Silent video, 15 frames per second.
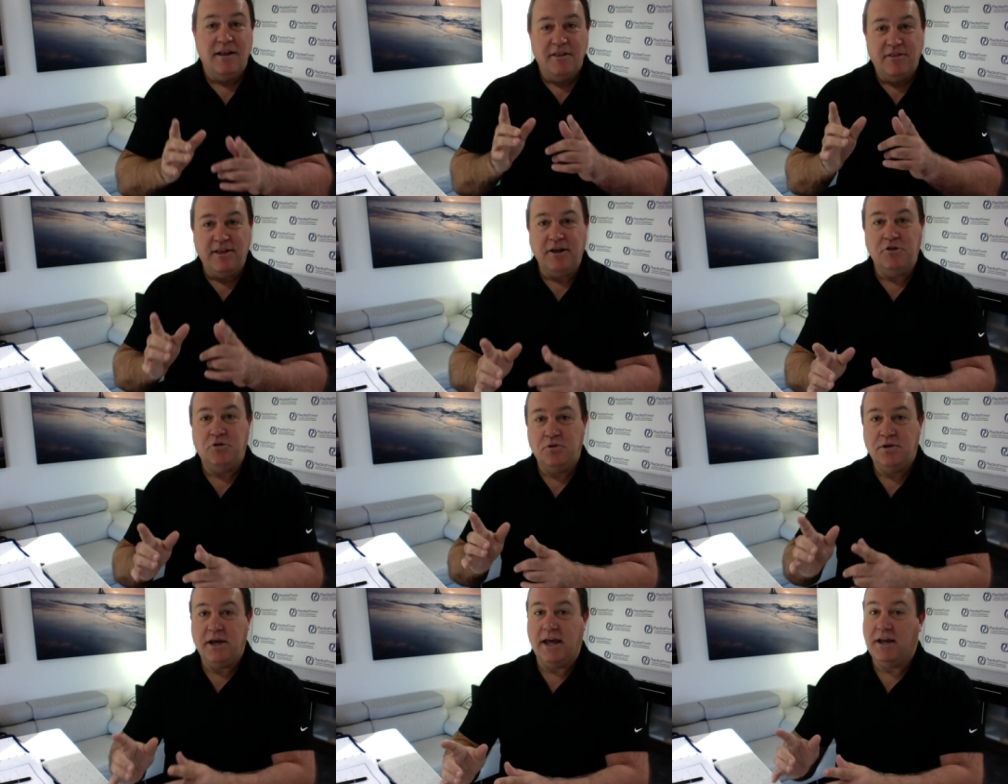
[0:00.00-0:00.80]
than
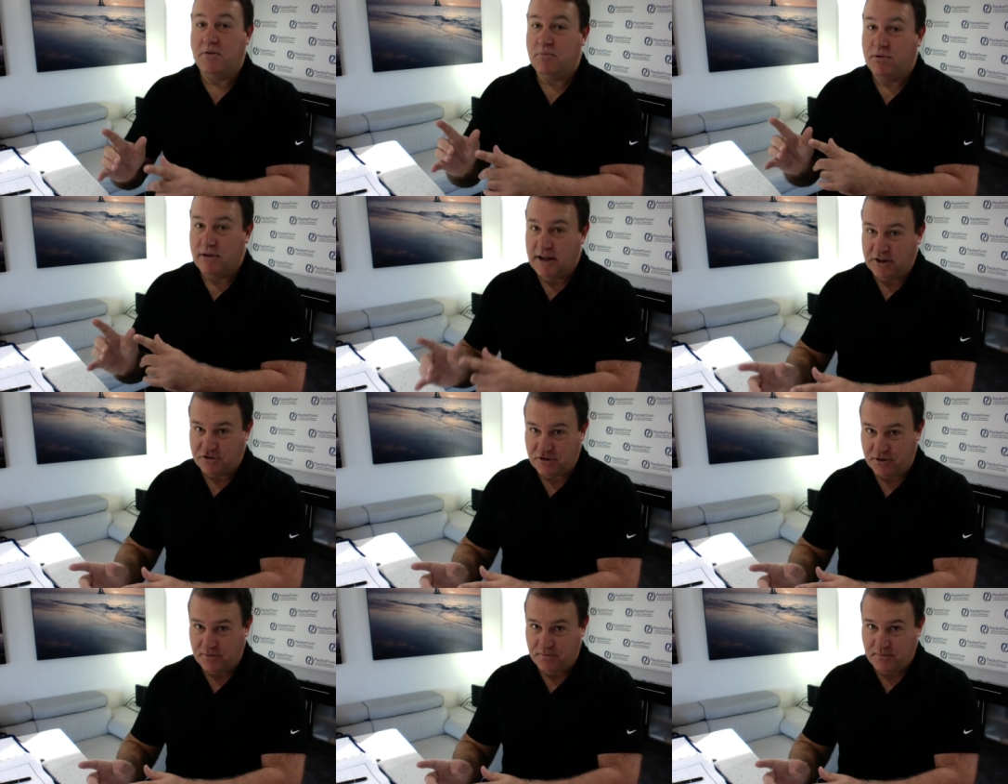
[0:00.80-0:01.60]
to gain
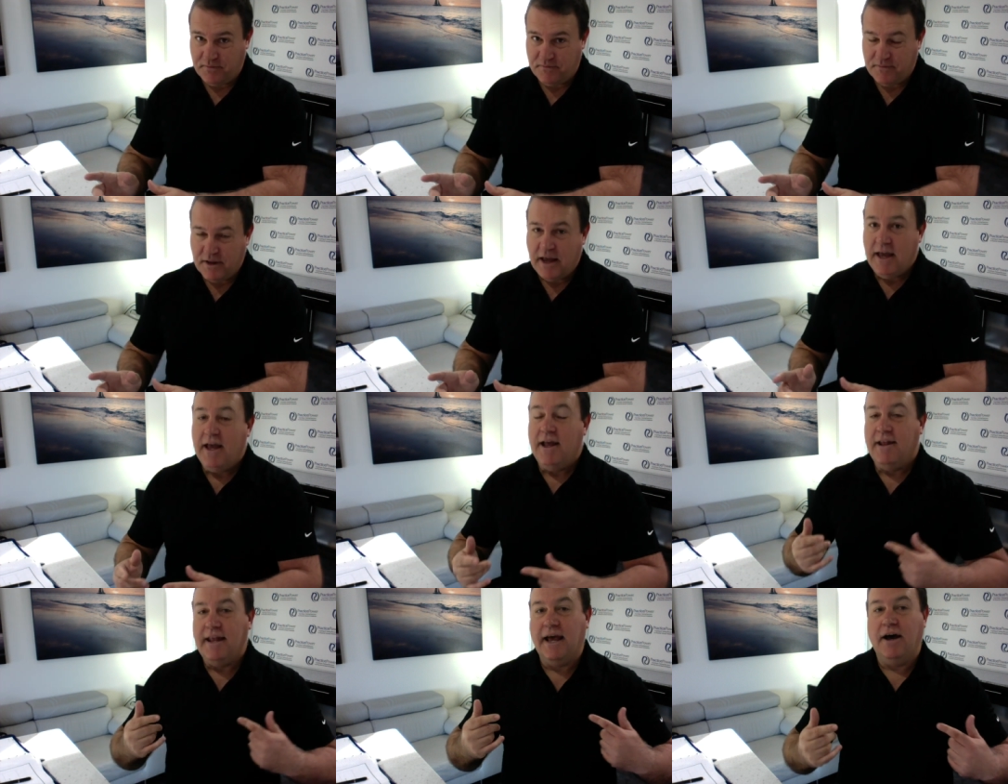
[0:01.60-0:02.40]
pleasure.
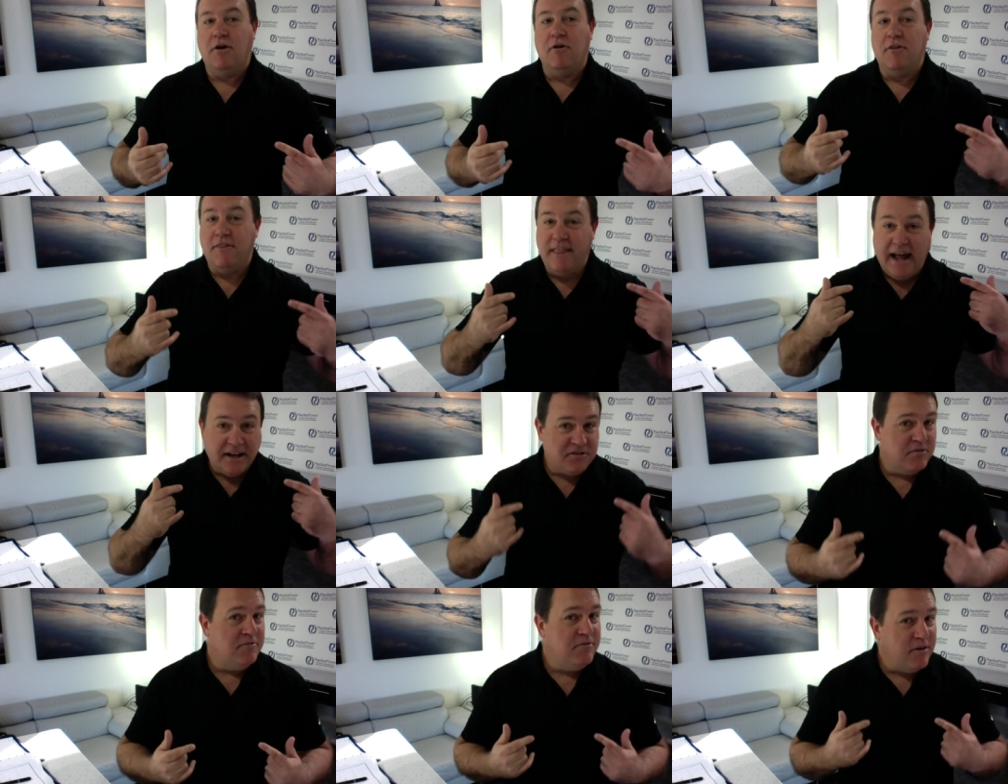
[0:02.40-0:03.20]
Now,
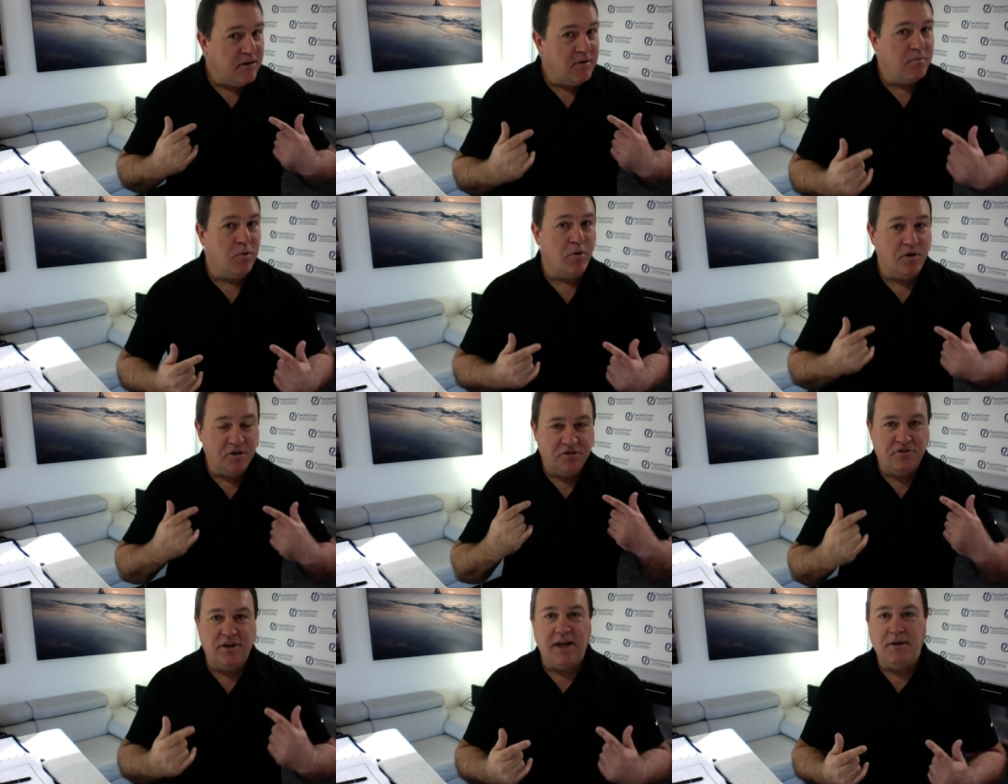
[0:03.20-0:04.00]
that's a very important
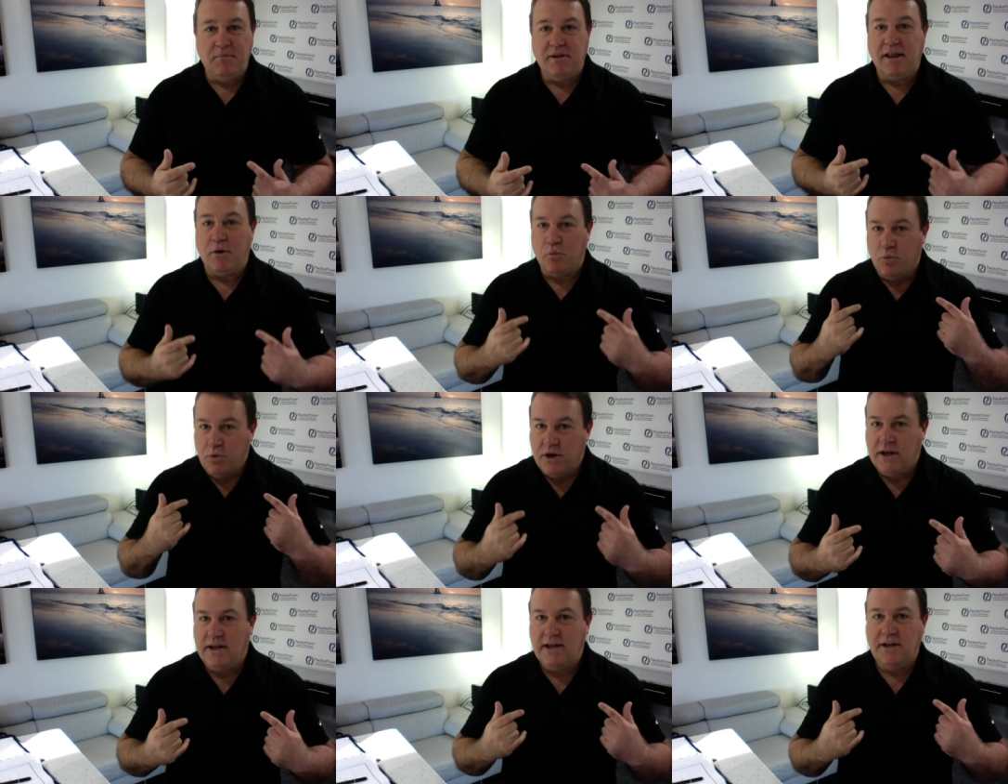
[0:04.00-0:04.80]
statement that
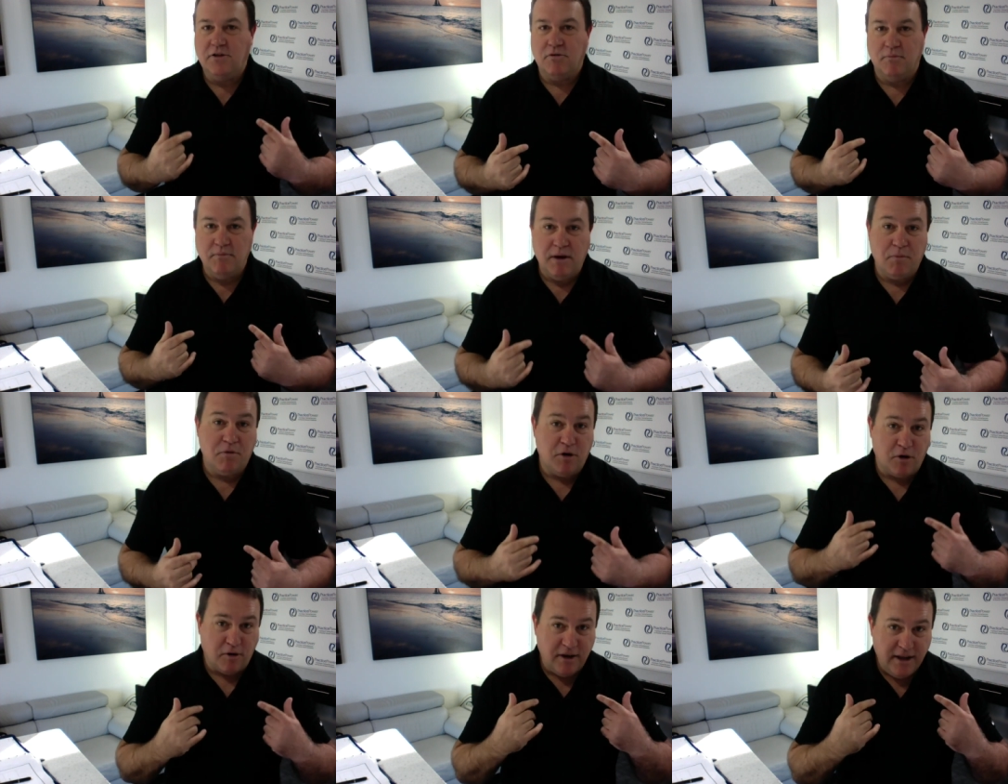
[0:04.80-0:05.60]
we need to remember
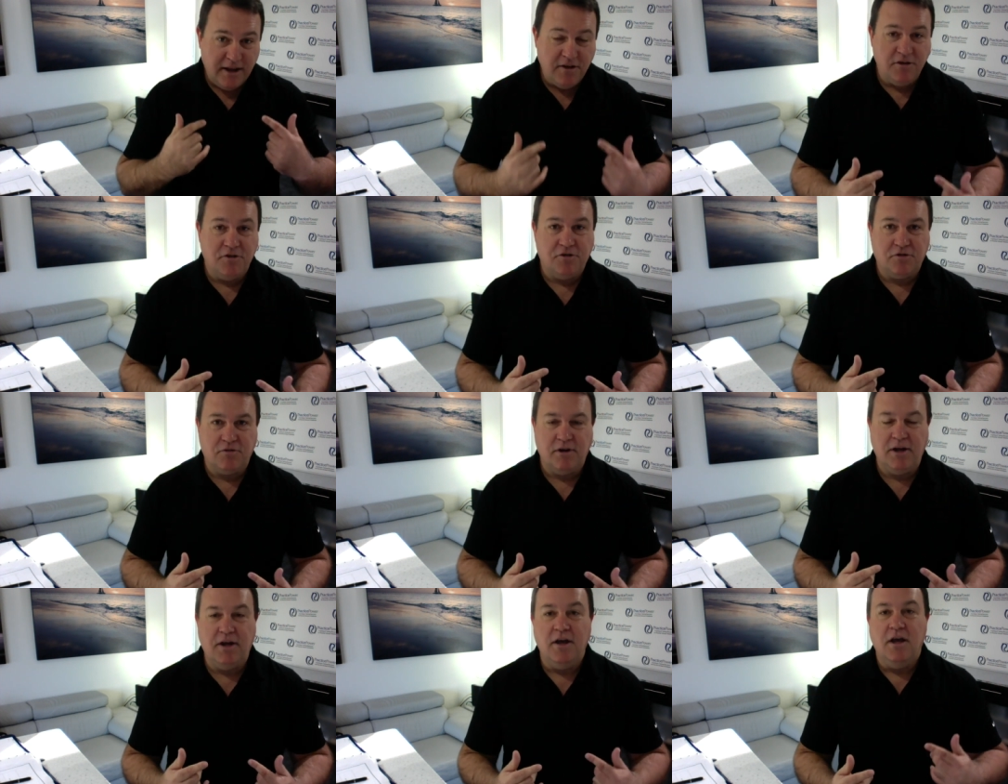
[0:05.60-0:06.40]
in our
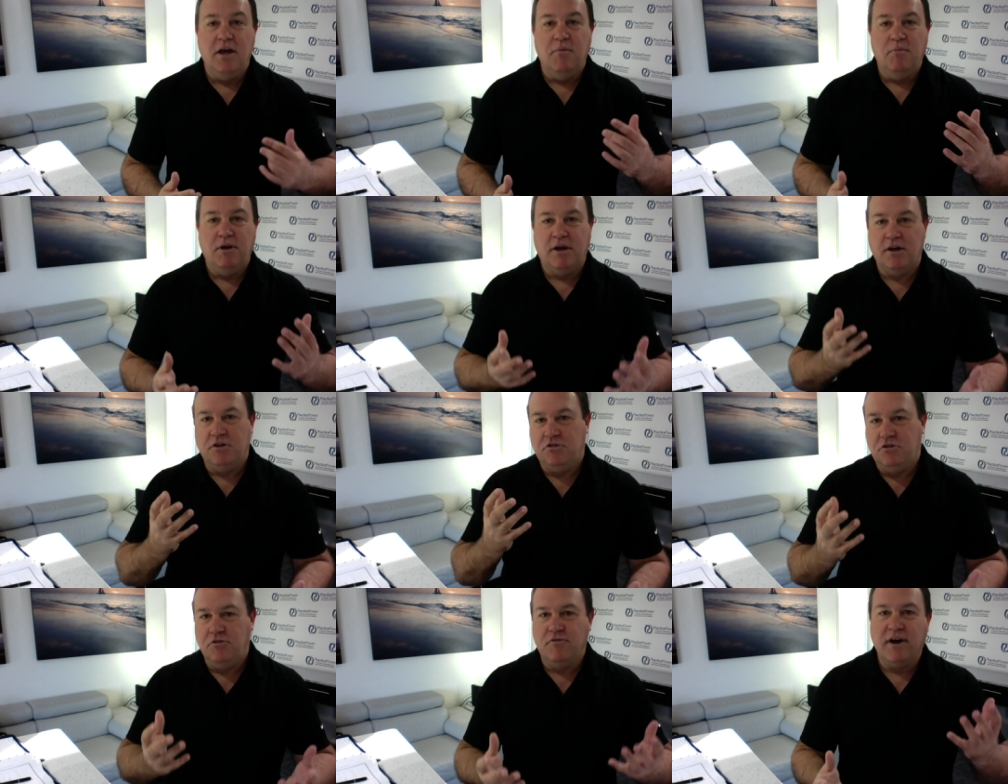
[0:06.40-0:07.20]
industry
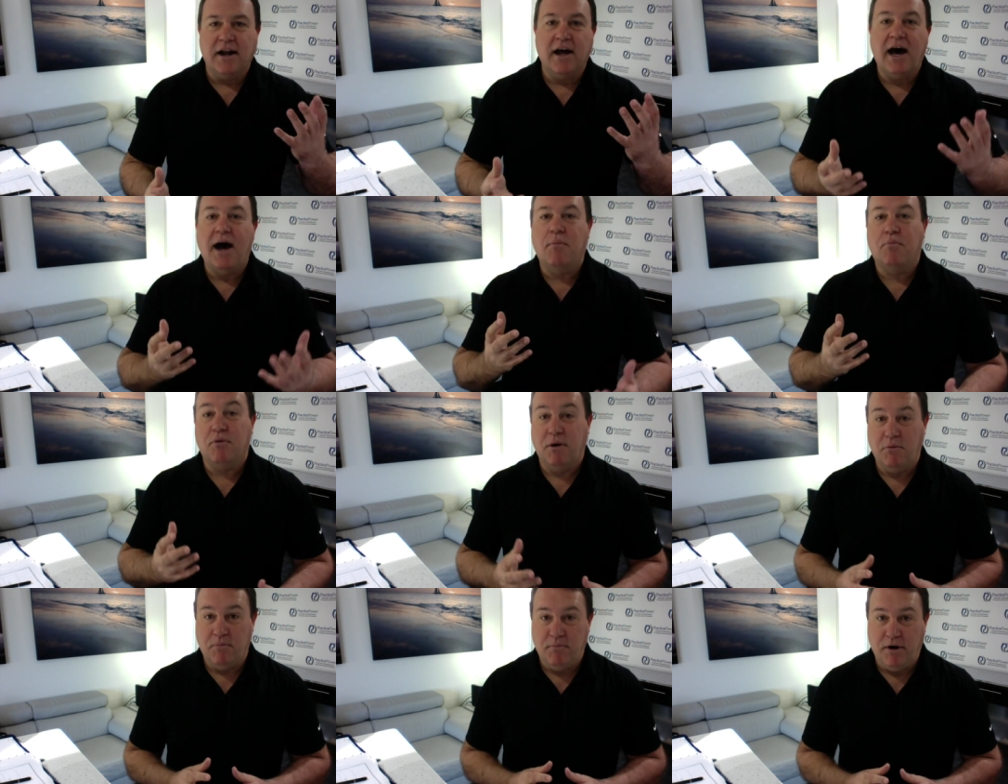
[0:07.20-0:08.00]
because you've got to
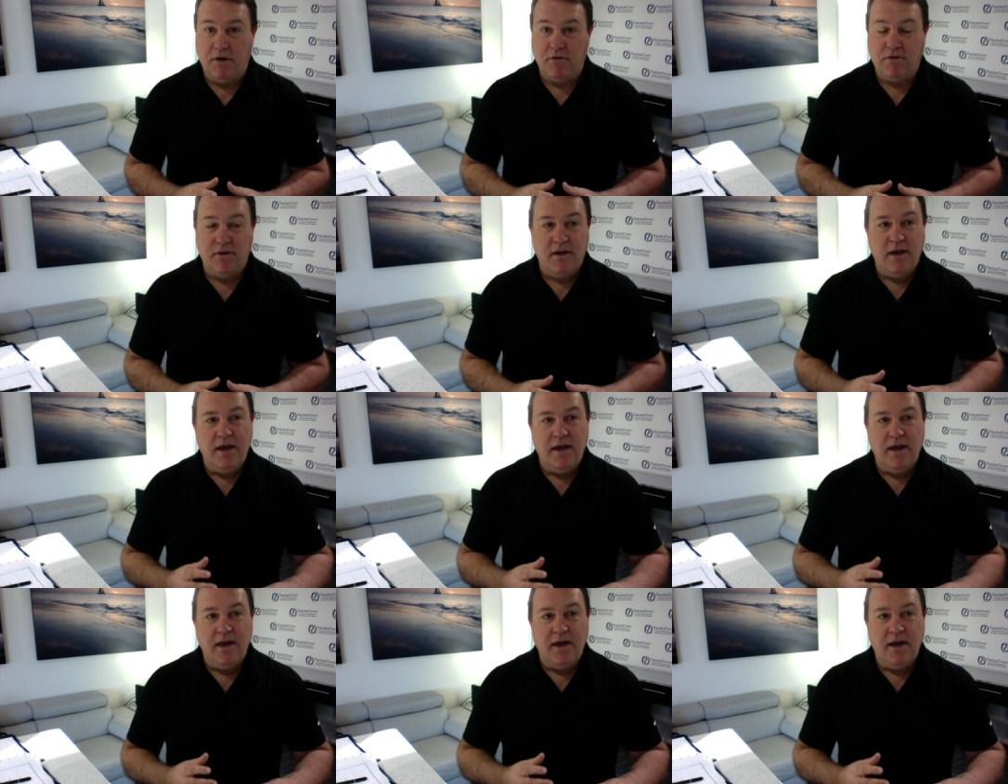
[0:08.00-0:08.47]
operate with both.